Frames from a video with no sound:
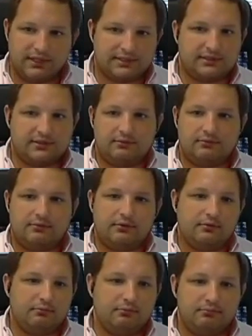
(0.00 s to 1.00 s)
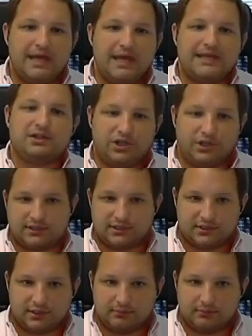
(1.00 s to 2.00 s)
this messaging
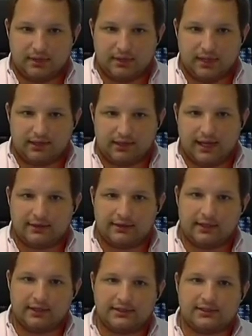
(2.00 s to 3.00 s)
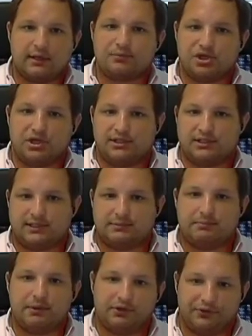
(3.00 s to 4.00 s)
system, and the assumption is
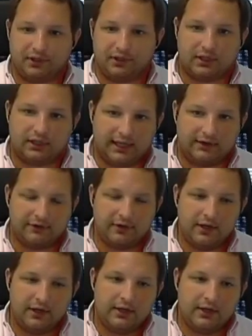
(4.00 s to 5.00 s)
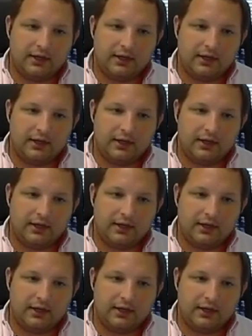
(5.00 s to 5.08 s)
it's built in the cloud.